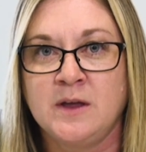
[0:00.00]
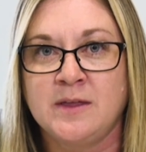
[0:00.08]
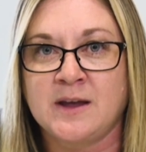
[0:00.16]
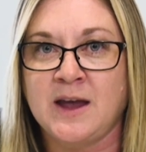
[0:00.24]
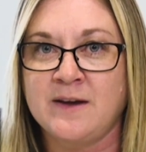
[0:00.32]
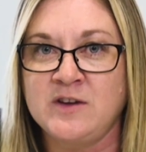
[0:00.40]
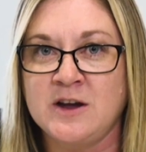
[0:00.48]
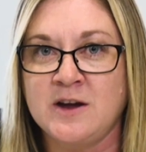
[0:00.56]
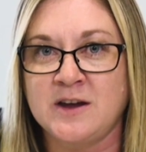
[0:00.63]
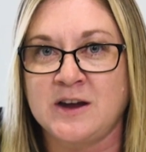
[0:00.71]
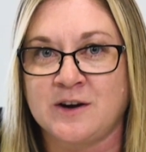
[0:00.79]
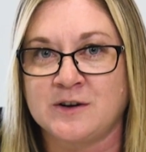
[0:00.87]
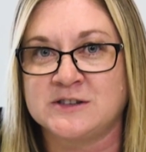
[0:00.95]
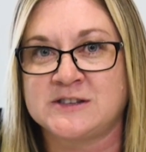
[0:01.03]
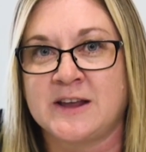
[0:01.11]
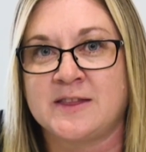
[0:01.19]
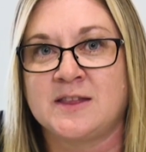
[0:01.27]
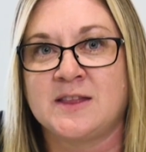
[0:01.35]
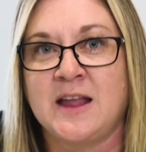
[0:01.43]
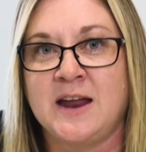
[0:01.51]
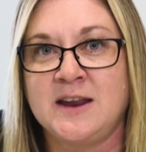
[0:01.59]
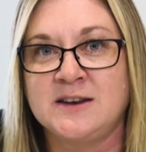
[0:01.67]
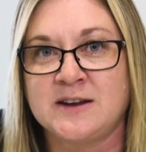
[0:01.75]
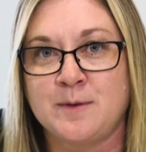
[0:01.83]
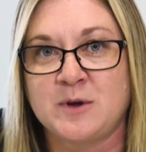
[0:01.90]
The caveat here is that
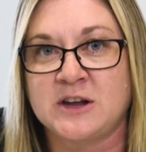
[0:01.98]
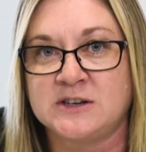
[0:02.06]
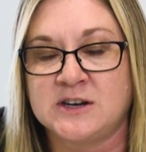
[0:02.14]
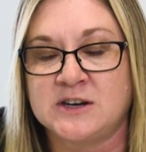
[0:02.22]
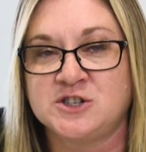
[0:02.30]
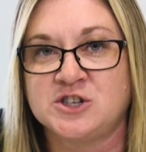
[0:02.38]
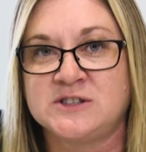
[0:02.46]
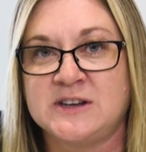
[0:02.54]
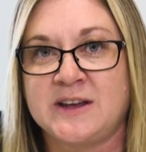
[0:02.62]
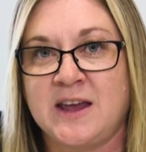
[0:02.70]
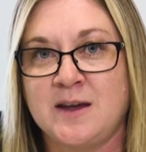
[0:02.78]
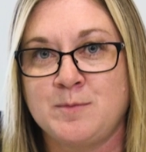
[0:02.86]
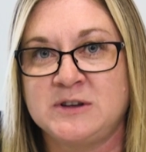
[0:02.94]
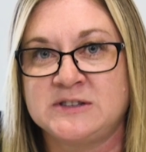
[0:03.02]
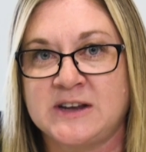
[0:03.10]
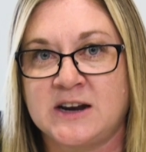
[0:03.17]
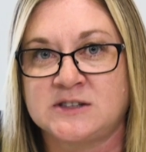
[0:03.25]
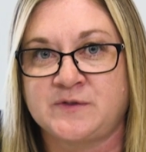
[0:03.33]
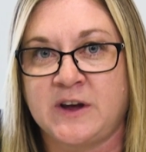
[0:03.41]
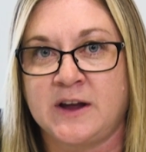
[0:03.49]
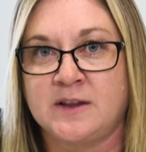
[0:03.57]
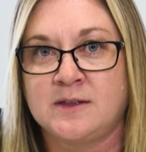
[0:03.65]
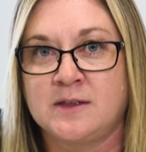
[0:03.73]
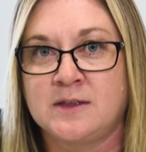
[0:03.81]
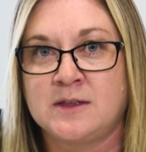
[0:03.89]
anytime a contingency can't be
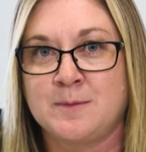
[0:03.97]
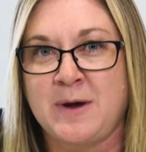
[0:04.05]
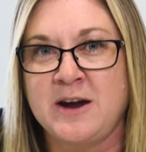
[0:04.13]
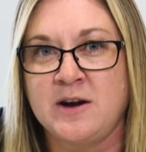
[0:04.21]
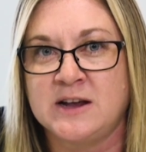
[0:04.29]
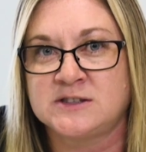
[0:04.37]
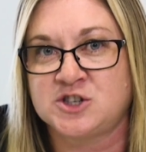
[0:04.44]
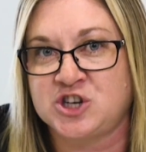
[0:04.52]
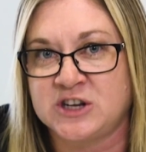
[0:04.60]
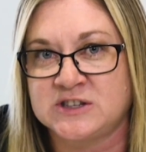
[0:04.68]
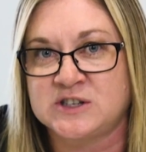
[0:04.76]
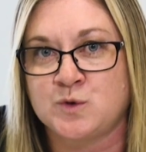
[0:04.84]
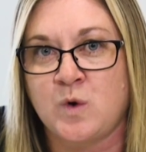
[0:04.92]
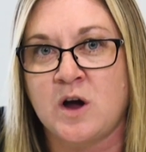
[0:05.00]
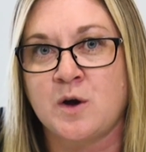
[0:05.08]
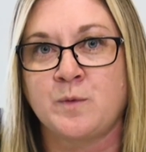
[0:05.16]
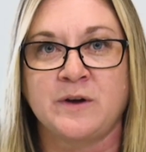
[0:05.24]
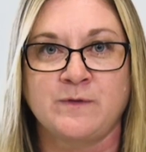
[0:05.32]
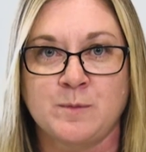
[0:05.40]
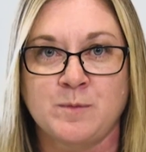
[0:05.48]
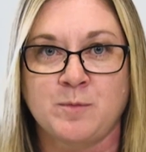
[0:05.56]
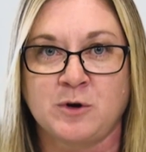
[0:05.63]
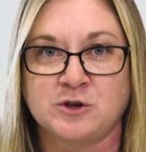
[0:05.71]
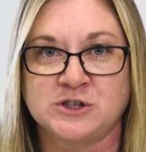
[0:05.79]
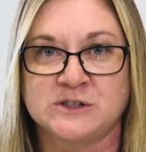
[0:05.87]
satisfied, the buyer has a chance to walk away from the
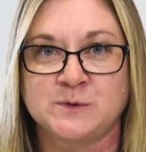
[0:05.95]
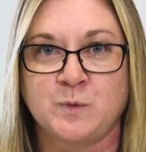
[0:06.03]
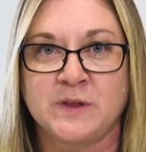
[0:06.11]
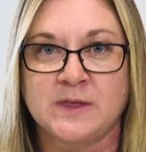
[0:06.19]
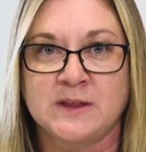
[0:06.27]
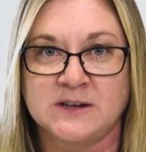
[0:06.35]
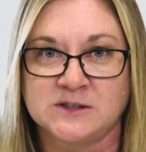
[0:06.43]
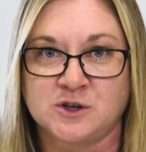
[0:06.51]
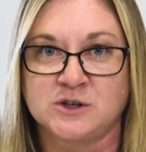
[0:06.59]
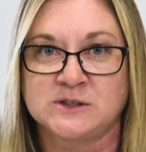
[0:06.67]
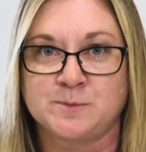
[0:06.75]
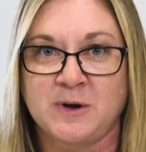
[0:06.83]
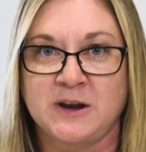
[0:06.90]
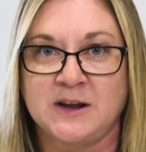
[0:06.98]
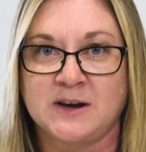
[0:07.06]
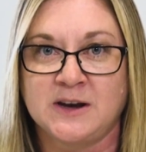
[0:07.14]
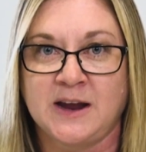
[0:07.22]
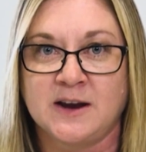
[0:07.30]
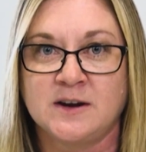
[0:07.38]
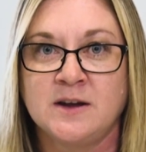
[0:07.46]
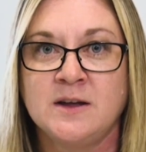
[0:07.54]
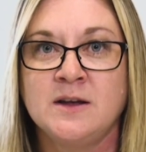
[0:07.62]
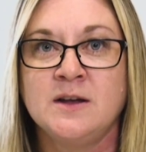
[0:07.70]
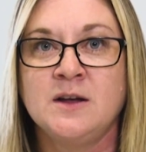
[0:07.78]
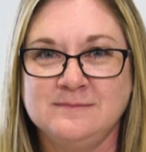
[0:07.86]
purchase with his earnest money in hand.
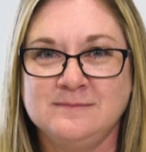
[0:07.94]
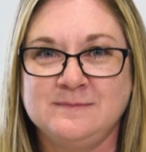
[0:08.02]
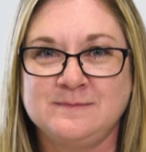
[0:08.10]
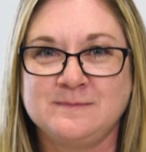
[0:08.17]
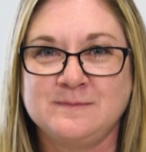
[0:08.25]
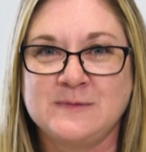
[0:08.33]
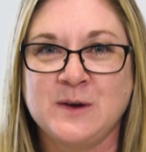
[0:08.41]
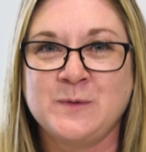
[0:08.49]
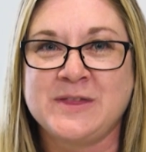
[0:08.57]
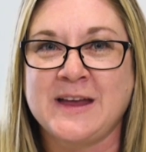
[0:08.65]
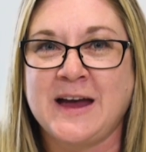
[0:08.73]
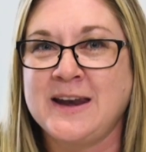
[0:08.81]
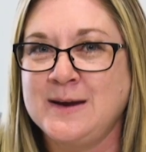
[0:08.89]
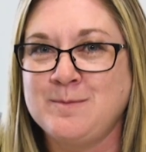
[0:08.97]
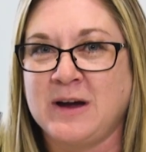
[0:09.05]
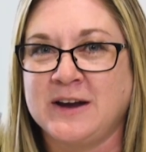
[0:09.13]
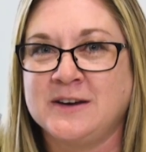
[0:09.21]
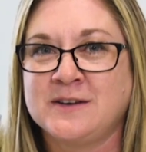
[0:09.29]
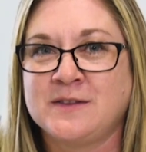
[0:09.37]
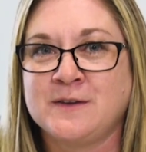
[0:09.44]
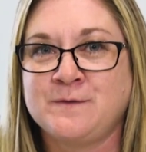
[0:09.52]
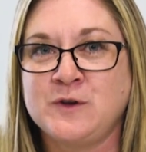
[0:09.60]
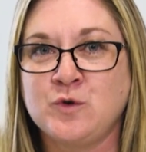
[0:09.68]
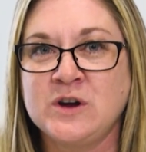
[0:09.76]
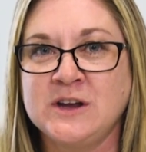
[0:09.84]
With that in mind, the
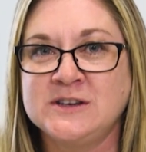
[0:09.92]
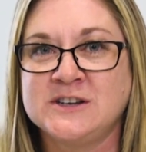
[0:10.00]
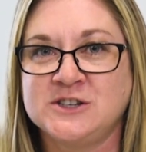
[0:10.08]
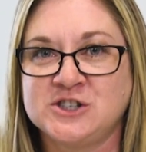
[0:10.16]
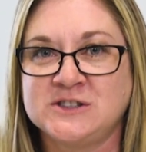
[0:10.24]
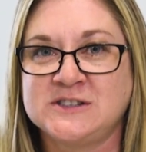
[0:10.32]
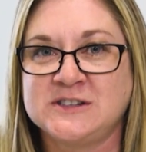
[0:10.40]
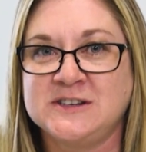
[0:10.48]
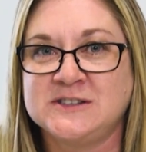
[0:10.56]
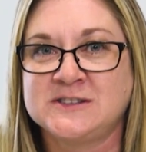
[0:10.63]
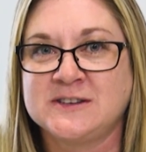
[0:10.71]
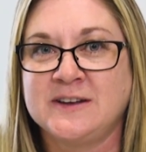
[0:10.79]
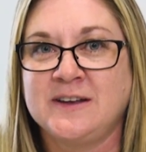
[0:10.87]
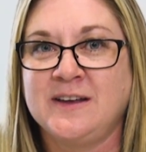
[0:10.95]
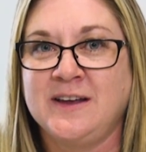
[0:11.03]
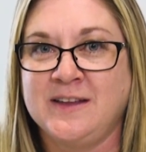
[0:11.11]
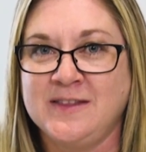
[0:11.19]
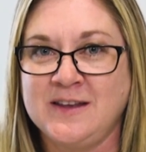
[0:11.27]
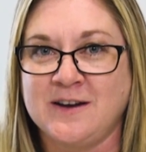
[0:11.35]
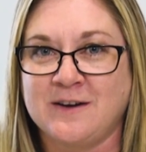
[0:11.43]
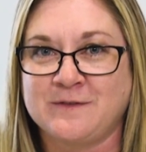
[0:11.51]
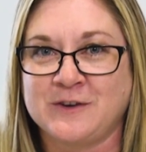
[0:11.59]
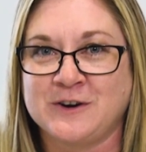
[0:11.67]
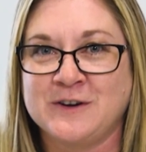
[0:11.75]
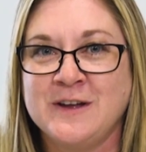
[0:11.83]
fewer contingencies in the
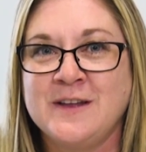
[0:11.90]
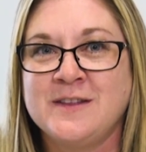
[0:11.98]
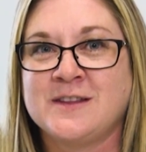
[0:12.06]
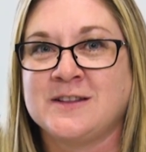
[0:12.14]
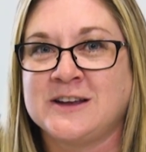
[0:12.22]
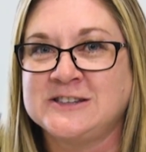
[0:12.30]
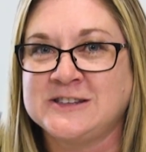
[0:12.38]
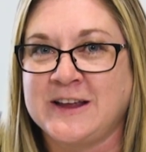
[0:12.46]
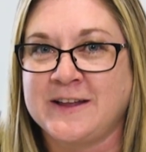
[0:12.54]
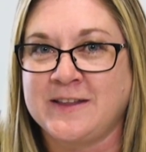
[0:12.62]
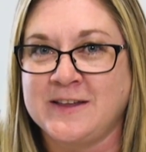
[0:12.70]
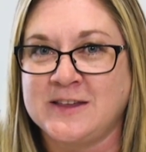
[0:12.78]
offer, the less likely